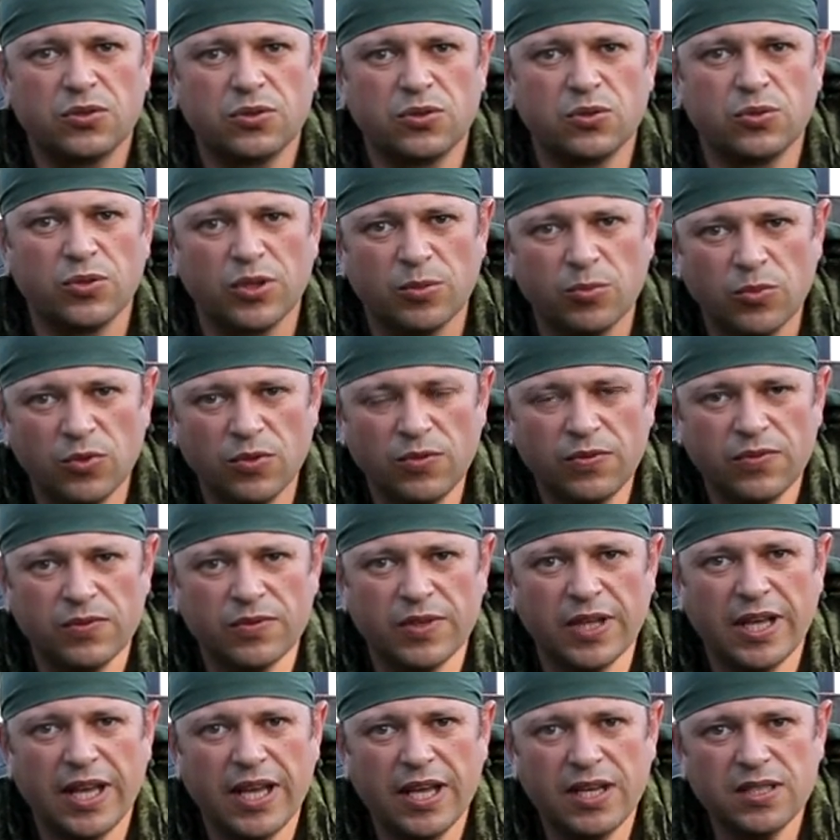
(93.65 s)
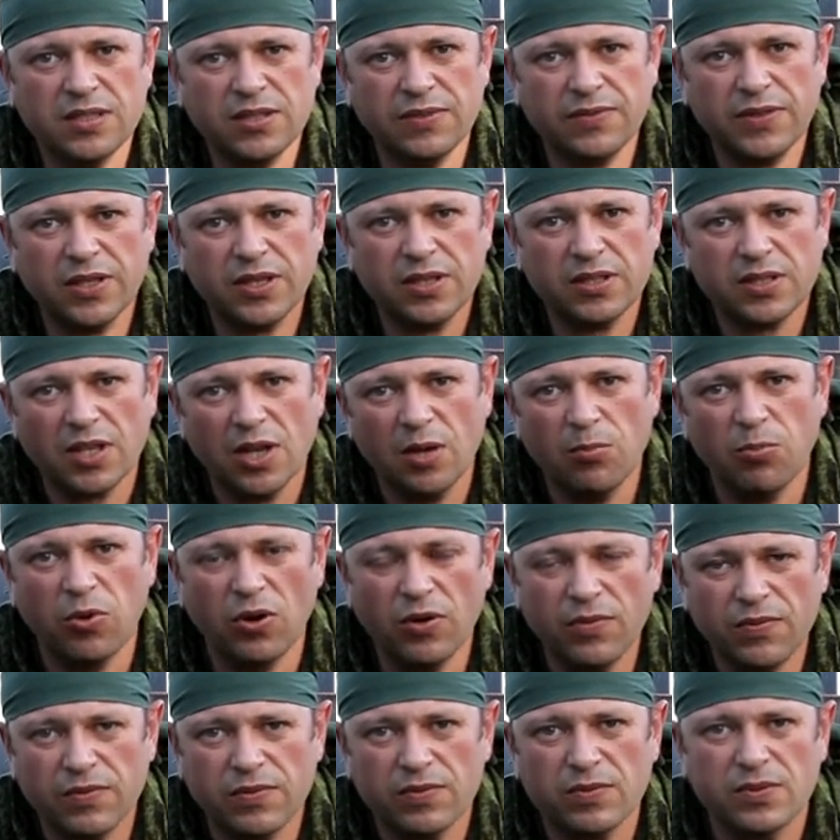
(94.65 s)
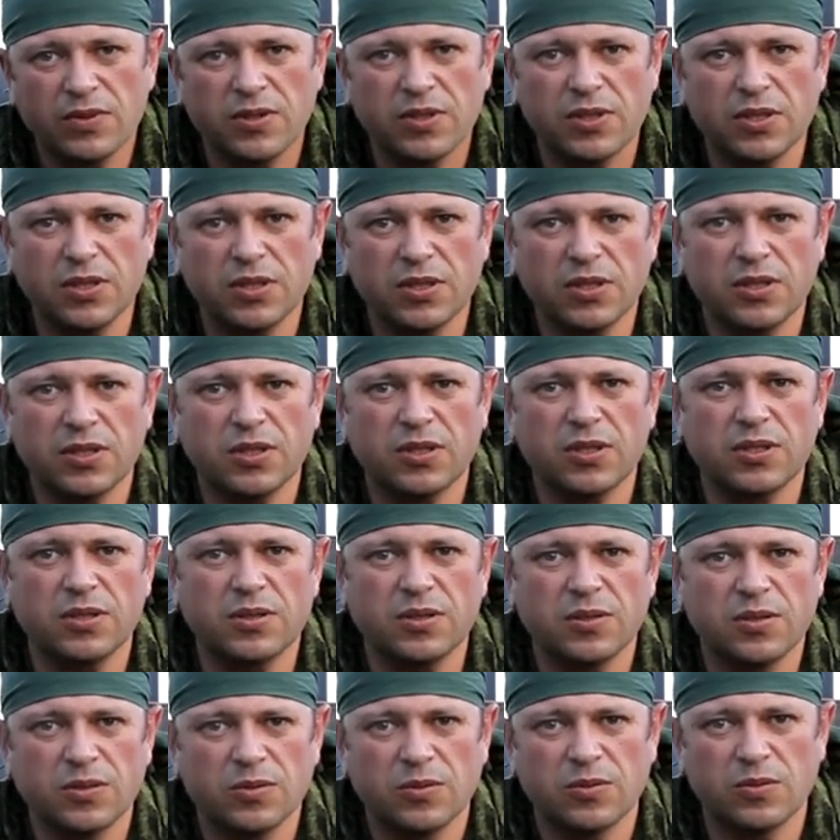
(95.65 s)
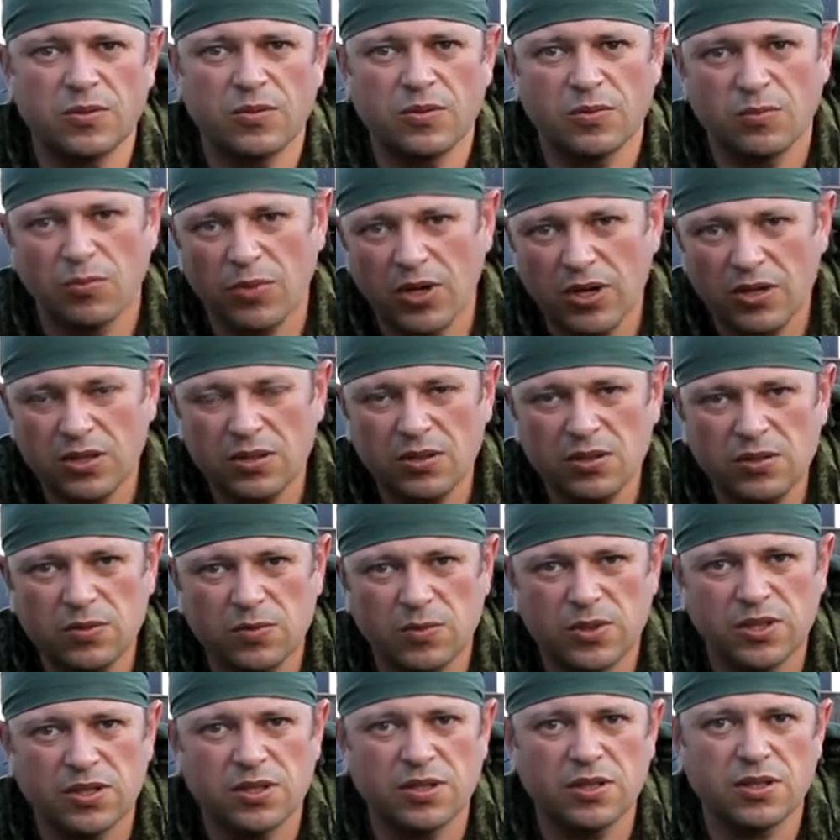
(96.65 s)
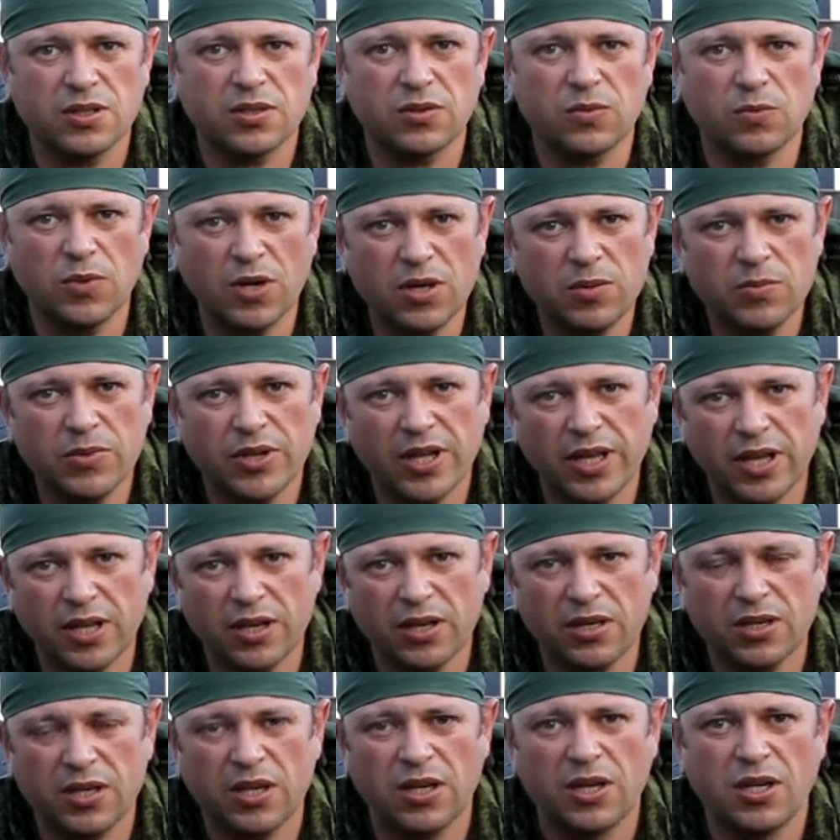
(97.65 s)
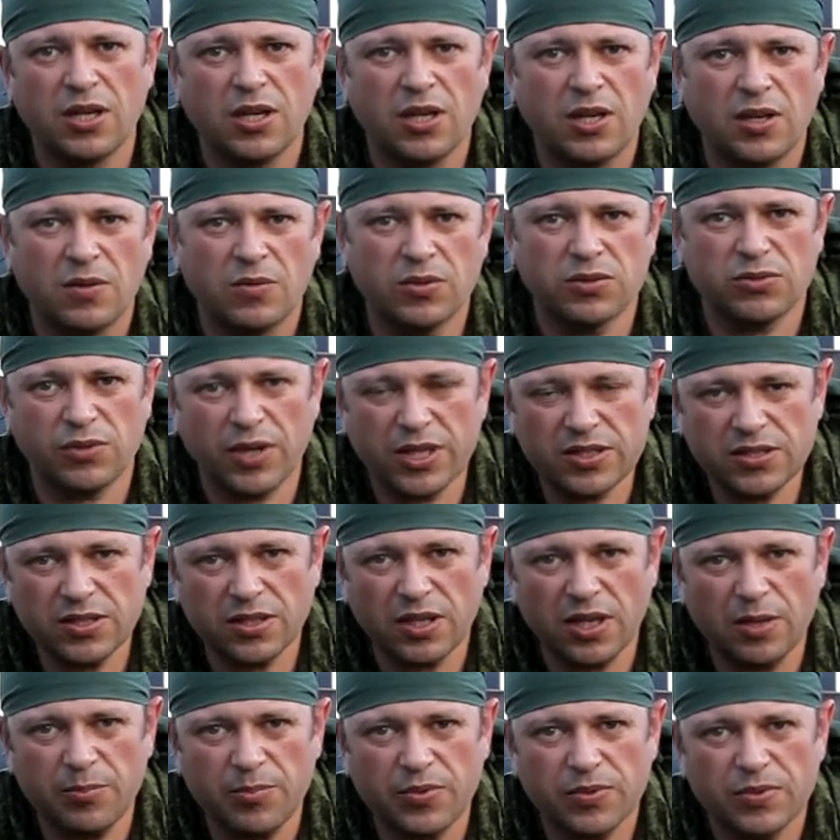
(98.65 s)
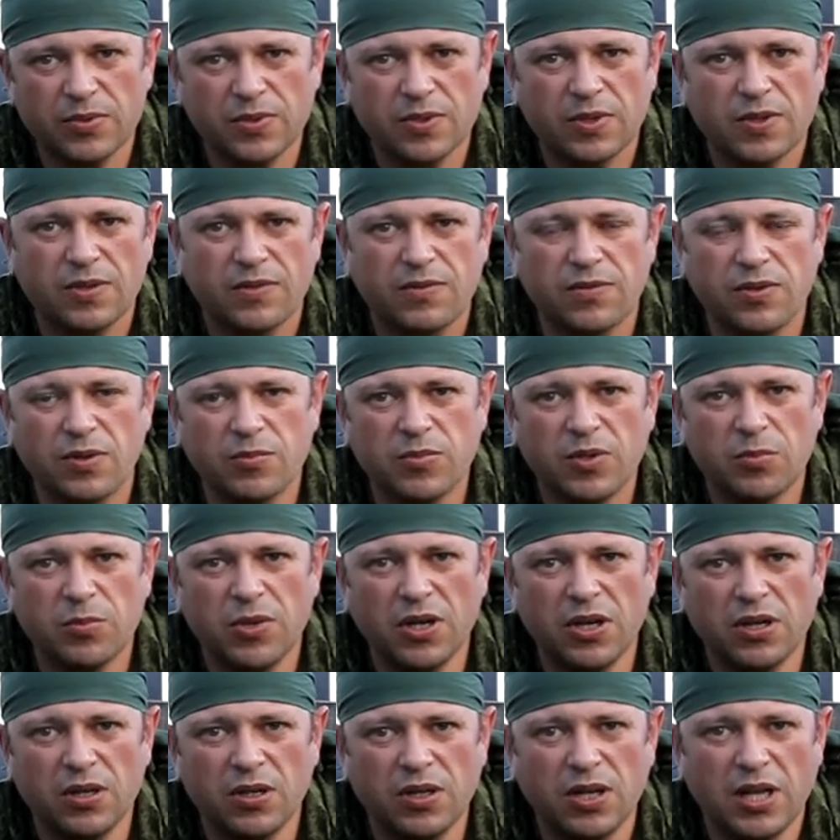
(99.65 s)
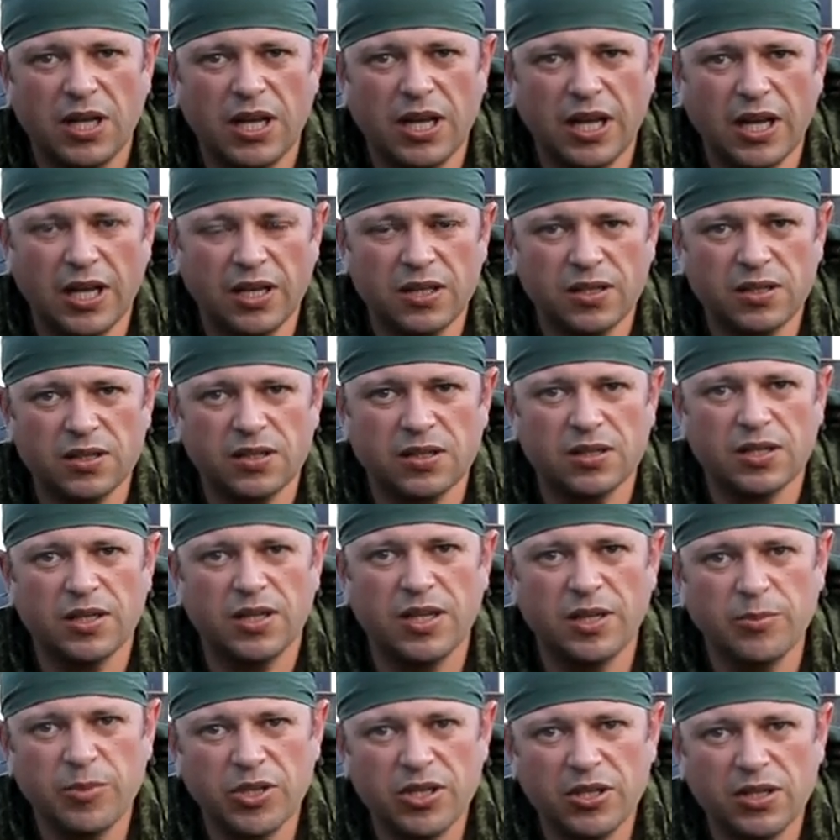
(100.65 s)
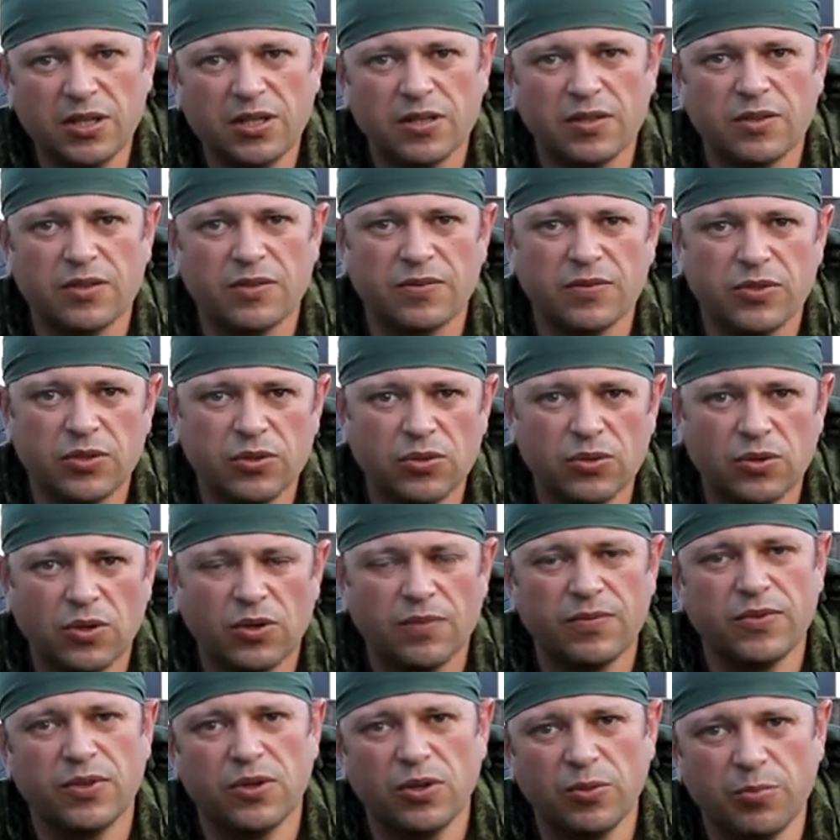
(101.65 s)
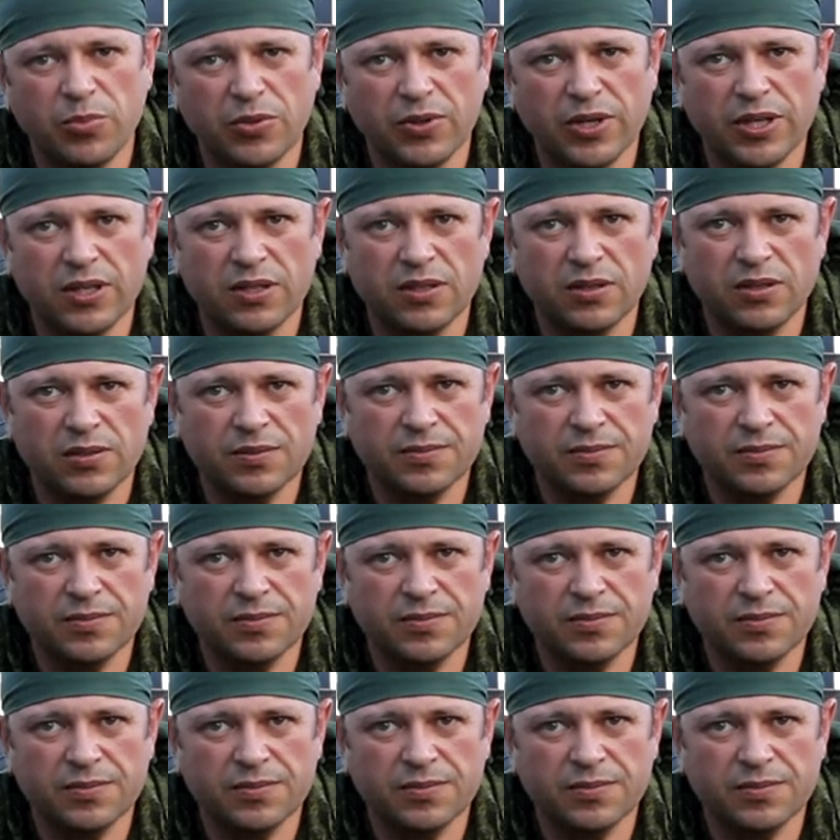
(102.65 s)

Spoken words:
to remove the haze effect above the barrel when the warm air was rising up from the barrel and limiting the view of the operator.